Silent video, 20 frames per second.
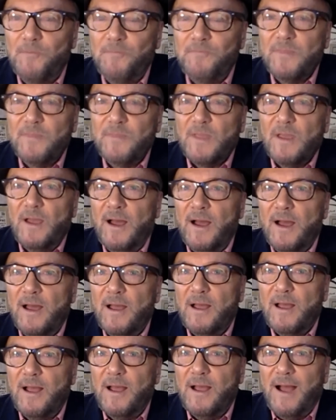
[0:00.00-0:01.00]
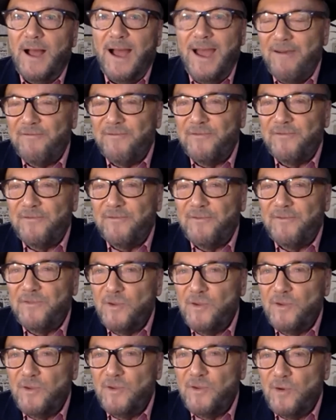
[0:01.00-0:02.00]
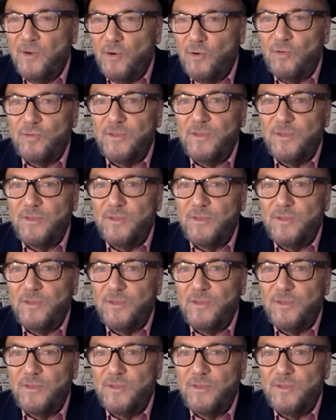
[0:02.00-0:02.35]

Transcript: So I have no